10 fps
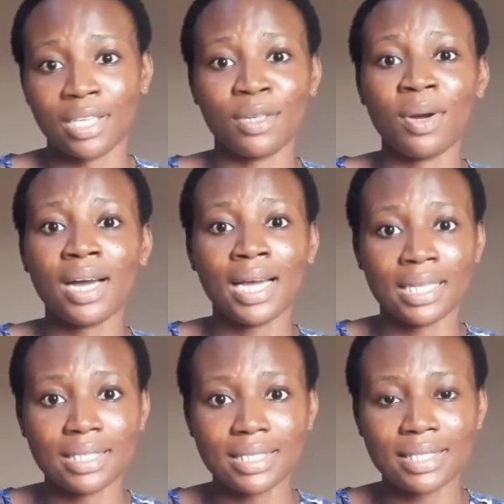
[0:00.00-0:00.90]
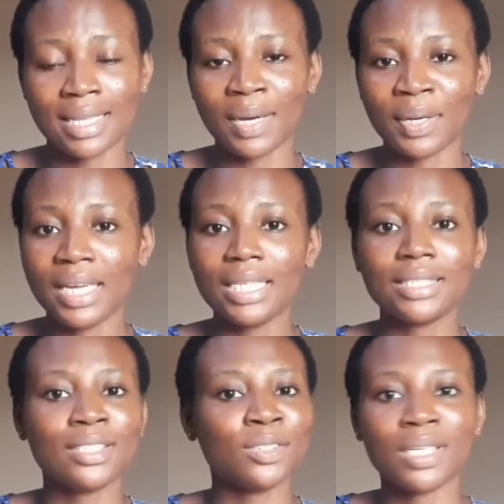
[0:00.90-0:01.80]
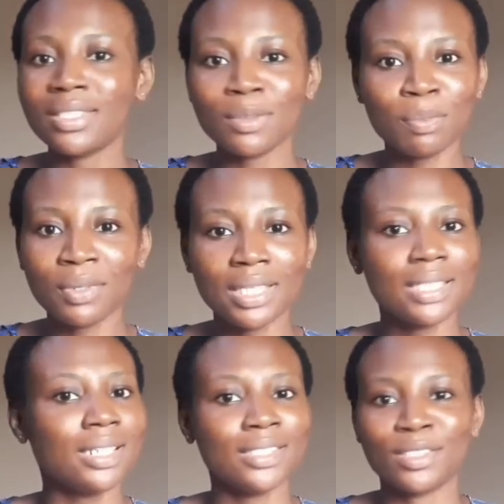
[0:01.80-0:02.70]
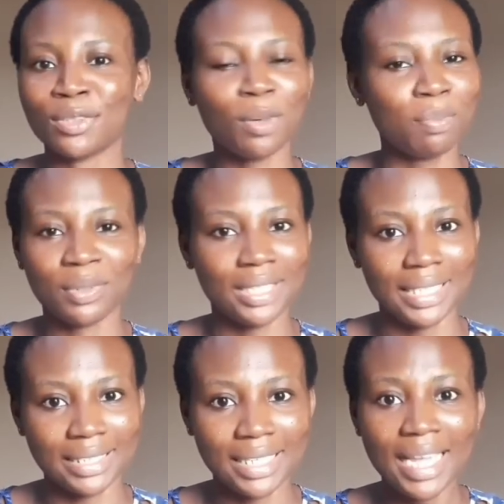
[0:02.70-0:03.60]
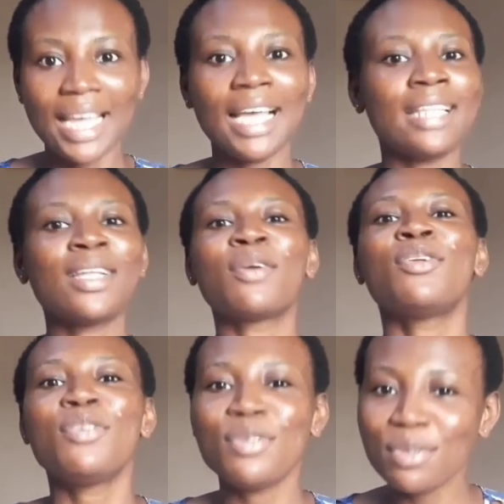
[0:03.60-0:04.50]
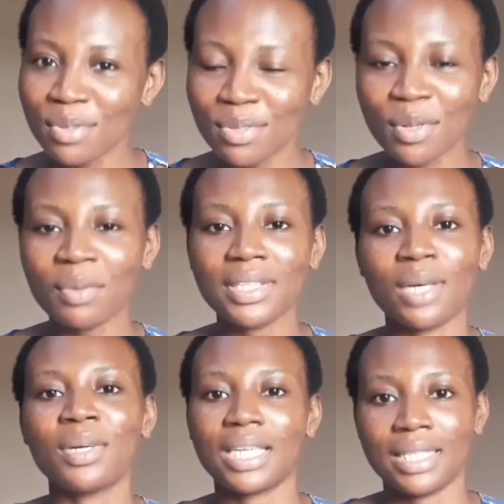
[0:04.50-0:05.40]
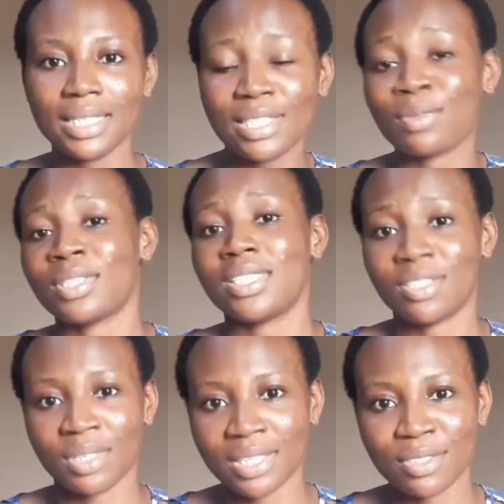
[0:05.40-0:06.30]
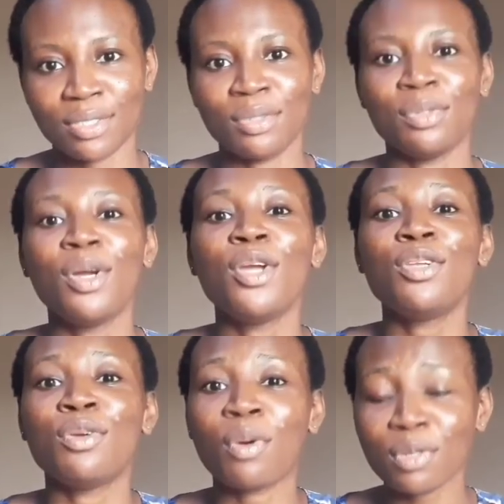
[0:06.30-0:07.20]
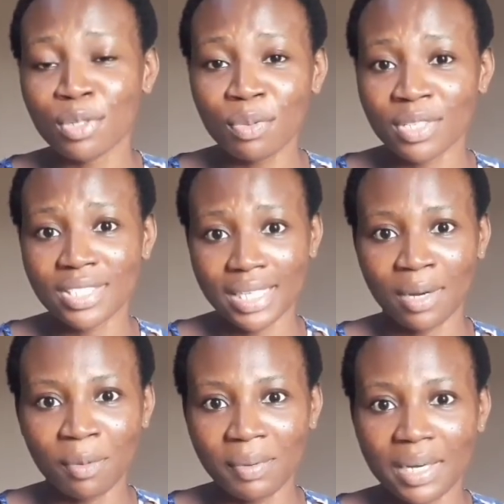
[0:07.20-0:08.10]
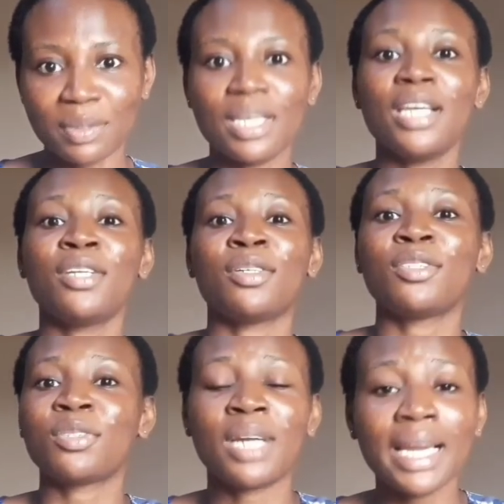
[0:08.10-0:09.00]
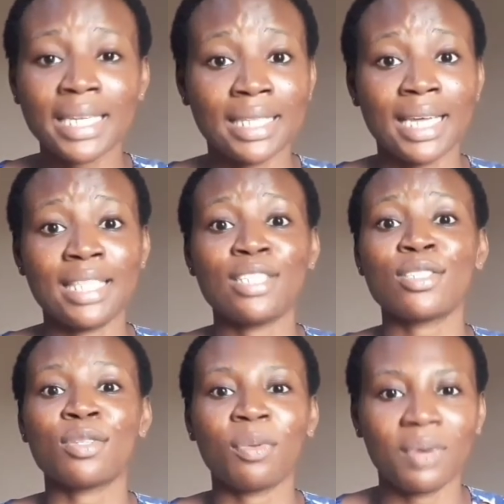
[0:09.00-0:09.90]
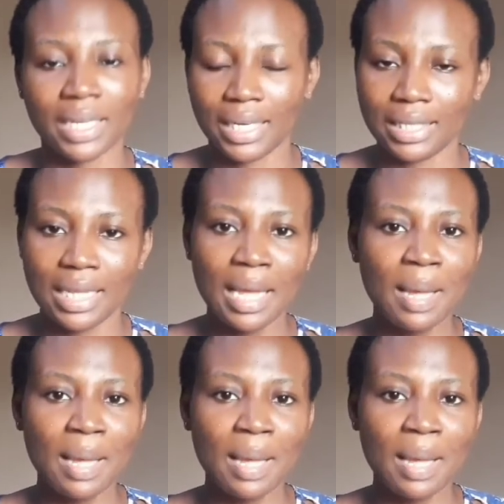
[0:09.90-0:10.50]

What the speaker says: in your hand. Now she's trying to pull it, it's not pulling. And now you knowing that, okay, this is what she's trying to do, you also want to help out. You're trying and it's not working.